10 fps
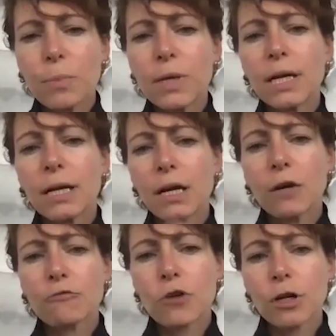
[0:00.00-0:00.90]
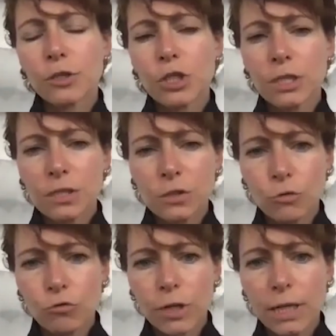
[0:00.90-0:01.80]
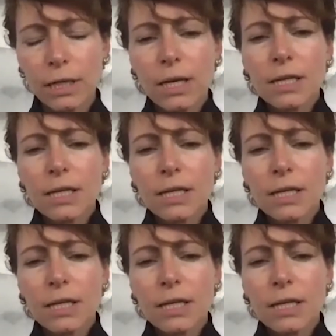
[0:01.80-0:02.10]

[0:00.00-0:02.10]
big overarching story.